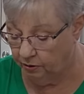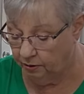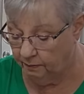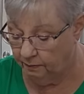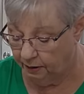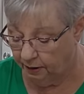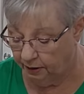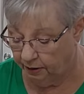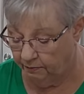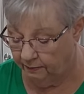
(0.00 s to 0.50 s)
The
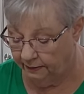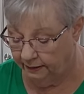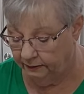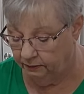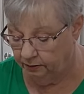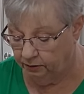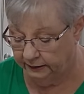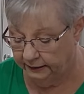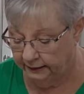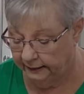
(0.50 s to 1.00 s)
butter
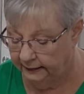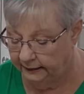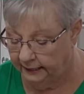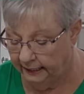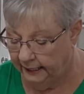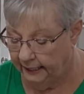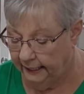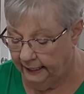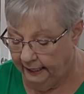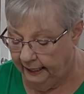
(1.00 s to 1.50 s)
melted
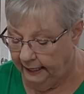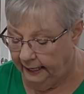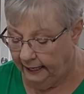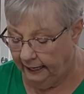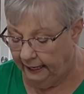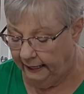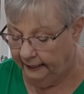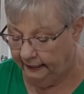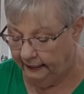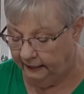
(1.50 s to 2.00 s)

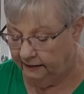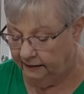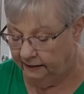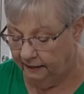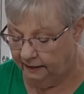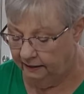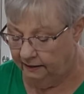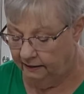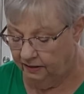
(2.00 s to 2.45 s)
and